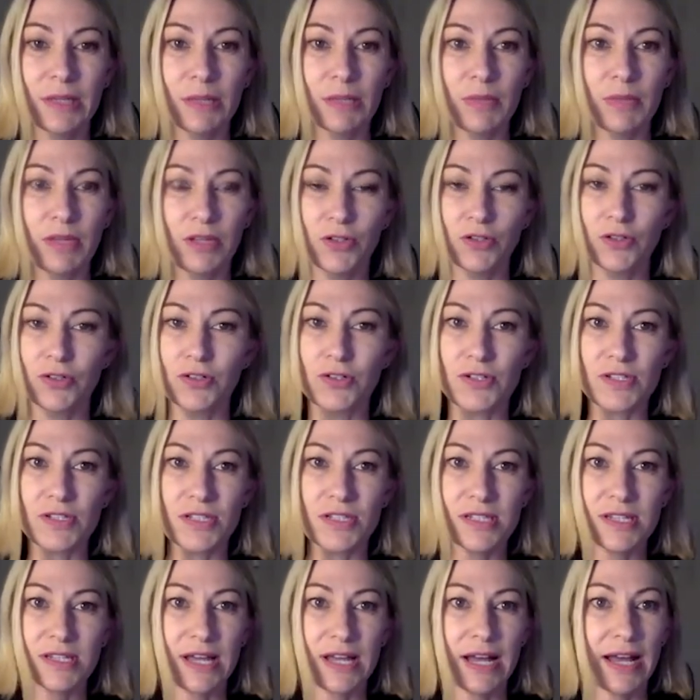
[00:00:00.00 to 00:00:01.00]

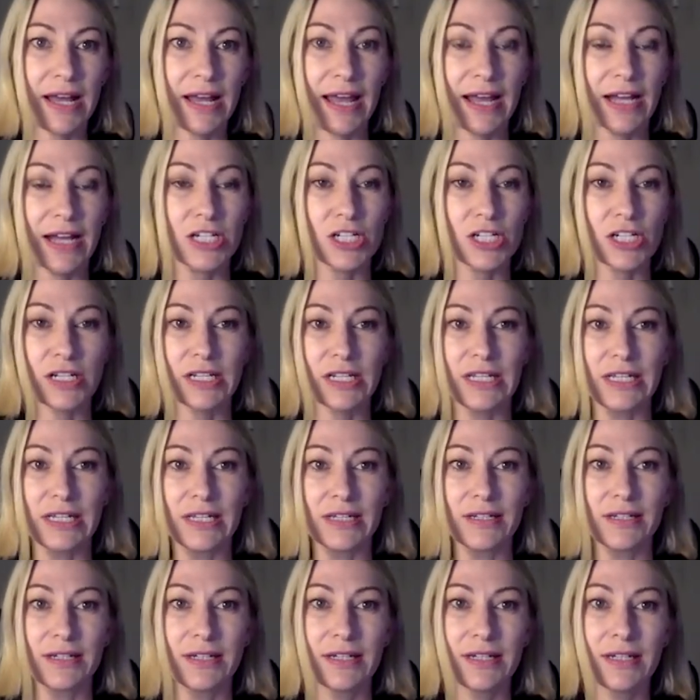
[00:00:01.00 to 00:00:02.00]
because I
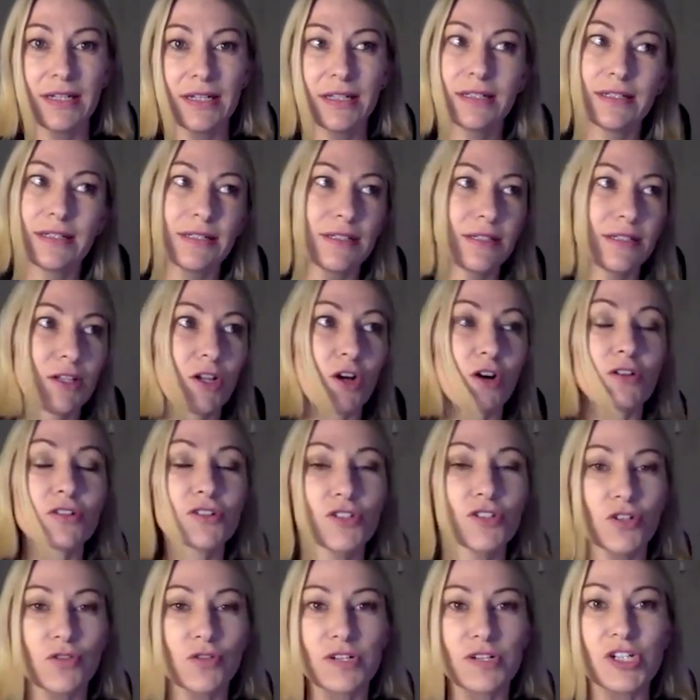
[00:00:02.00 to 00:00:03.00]
actually, long
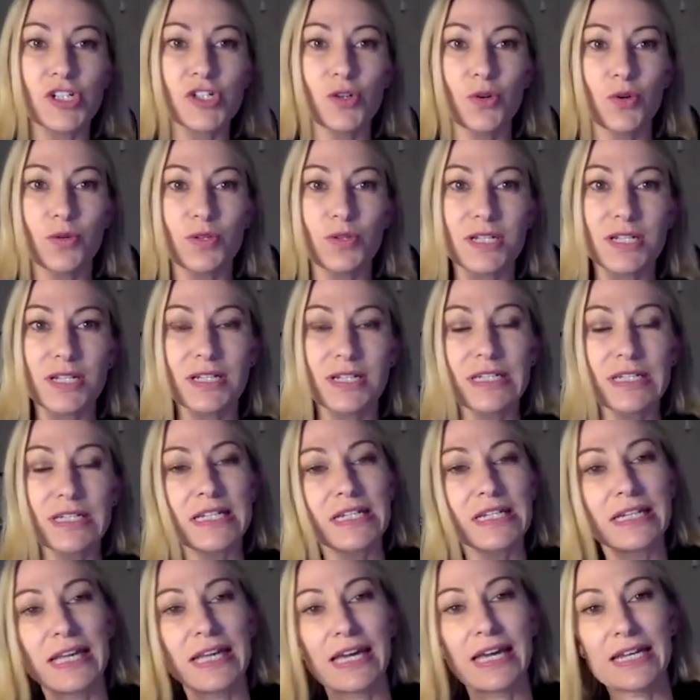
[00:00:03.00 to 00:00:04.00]
story short,
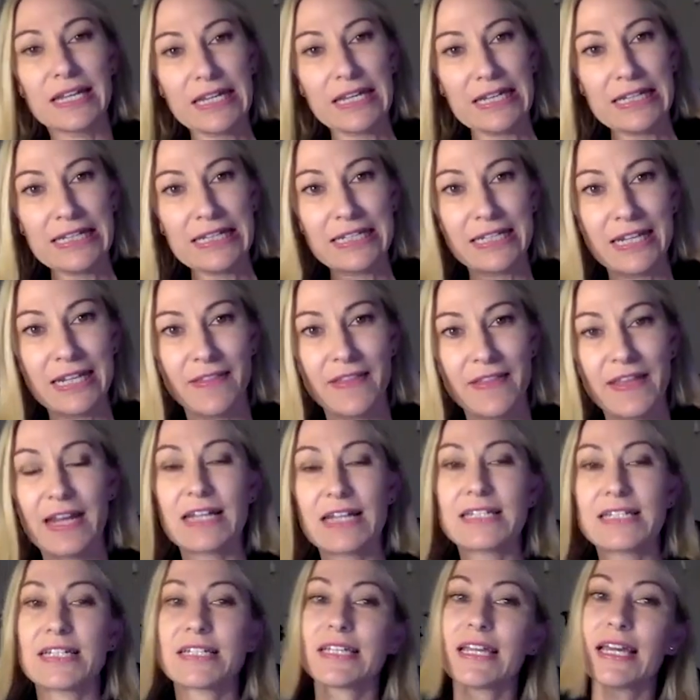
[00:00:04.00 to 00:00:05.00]
didn't get in, and then I
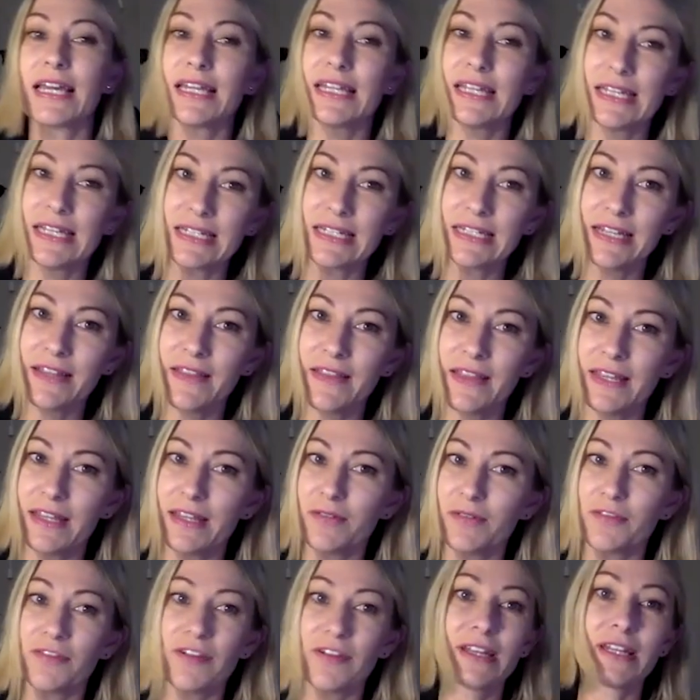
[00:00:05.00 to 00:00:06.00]
did get in, and then
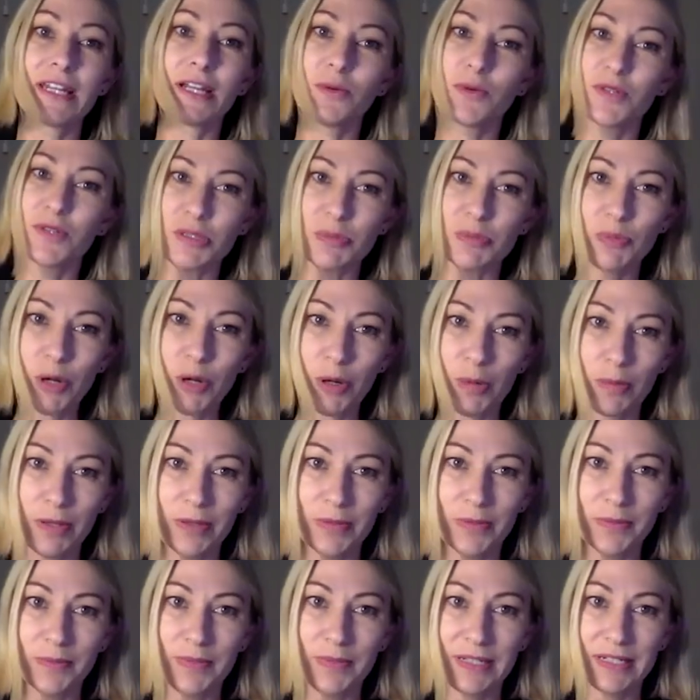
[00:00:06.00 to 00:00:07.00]
the funding was a
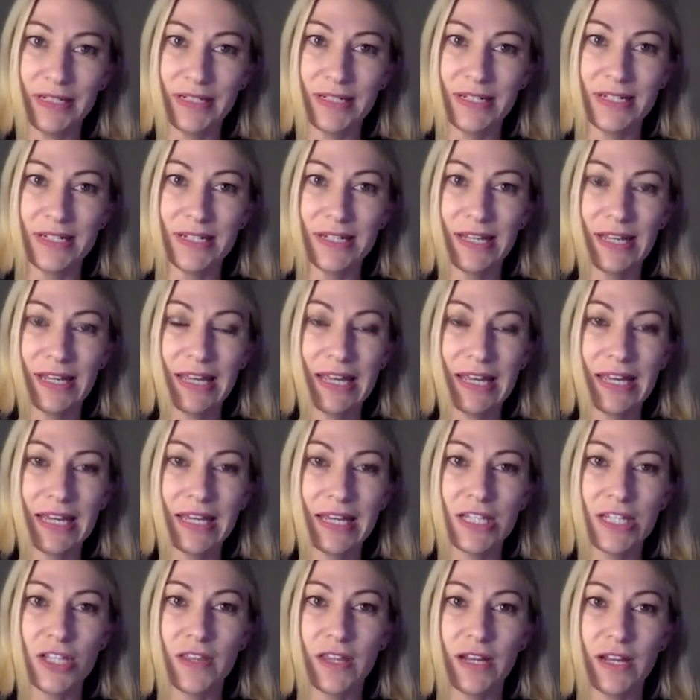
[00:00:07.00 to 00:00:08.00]
problem. And
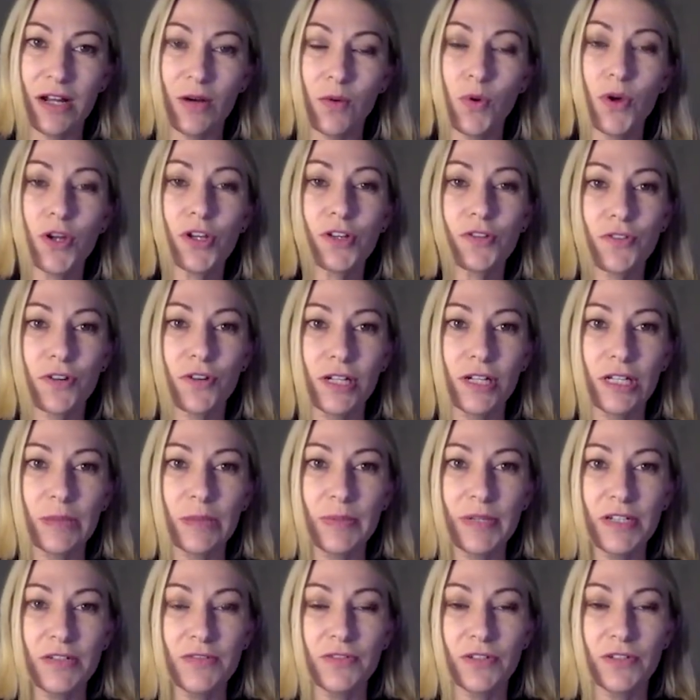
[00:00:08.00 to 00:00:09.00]
so then I worked for a little
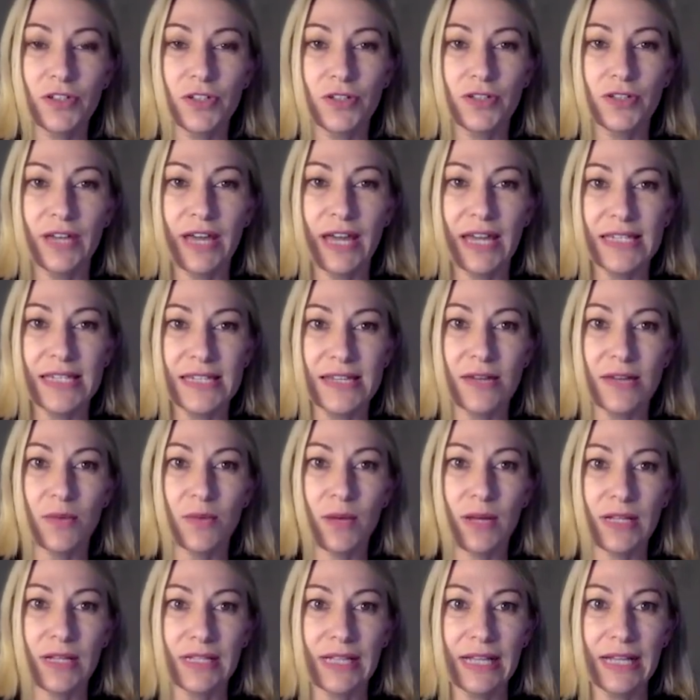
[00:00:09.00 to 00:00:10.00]
bit for UKZN
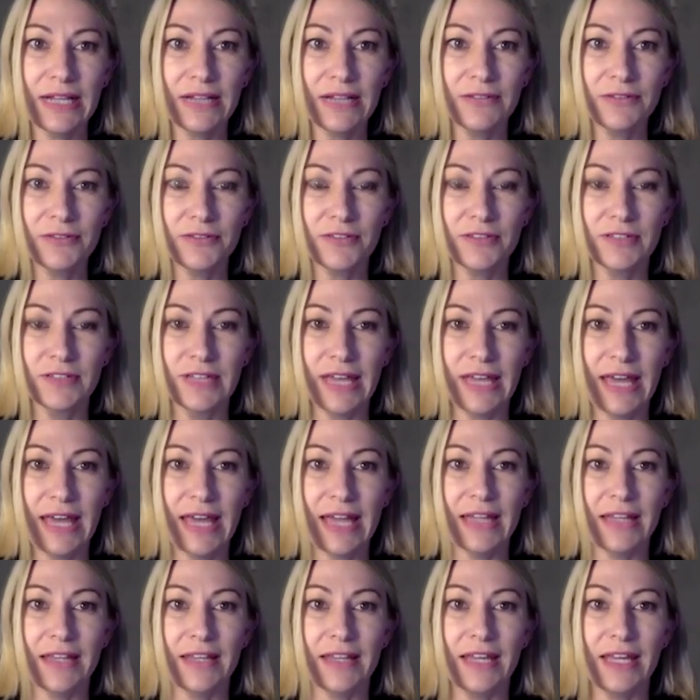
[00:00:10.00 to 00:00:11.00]
Wildlife.
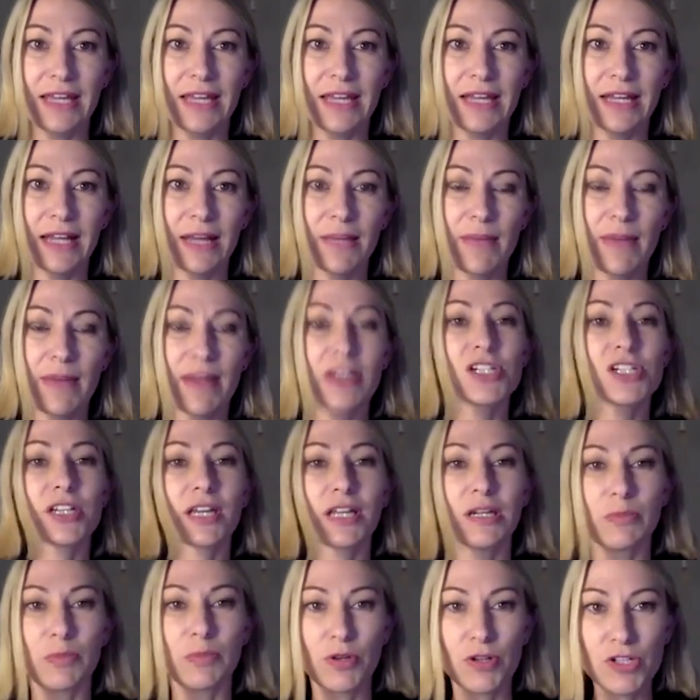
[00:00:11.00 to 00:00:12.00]
And then I managed to
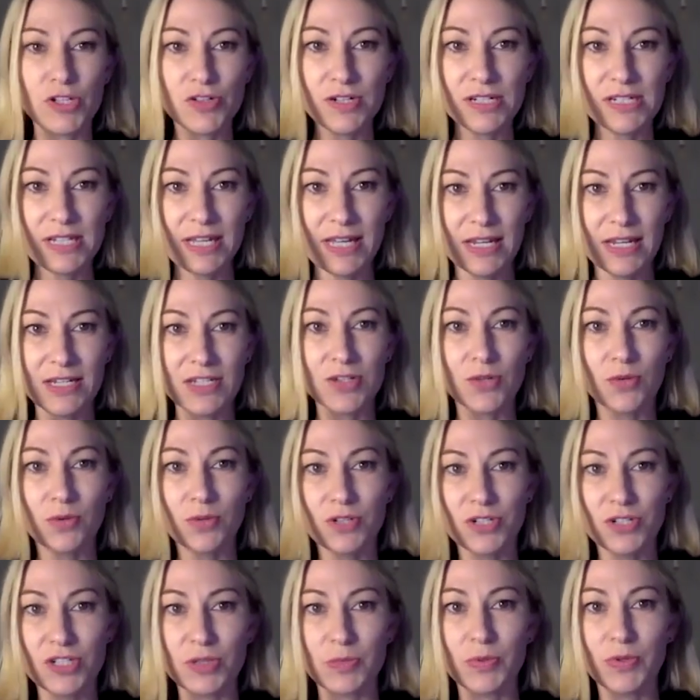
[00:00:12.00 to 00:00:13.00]
get a bursary to get
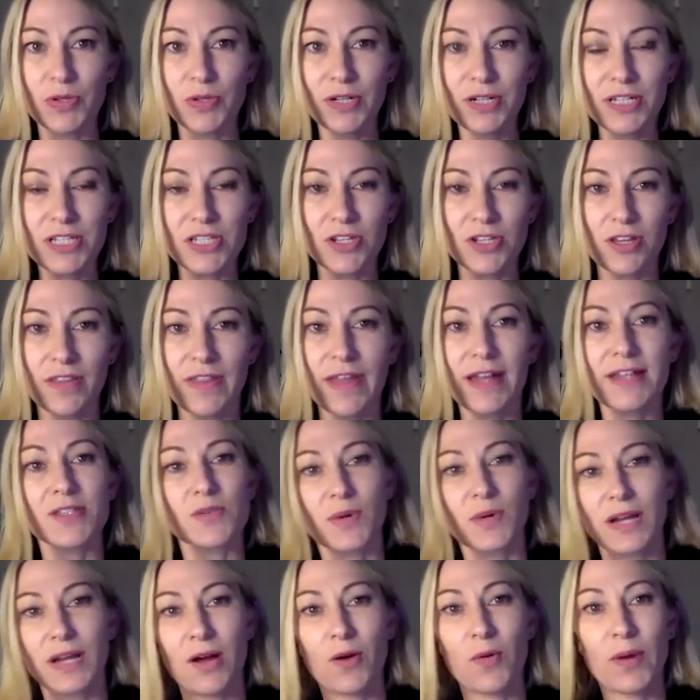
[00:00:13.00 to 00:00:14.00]
into Port. So that's
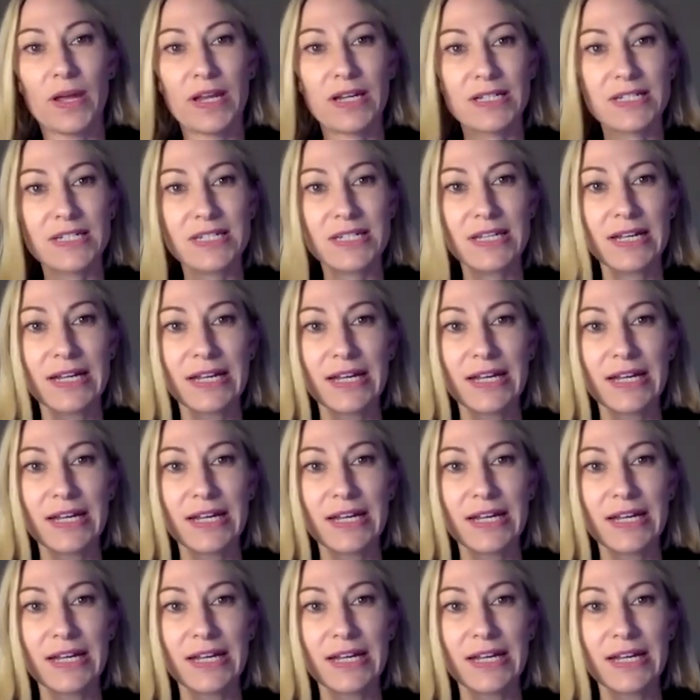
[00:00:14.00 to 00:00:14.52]
when I went.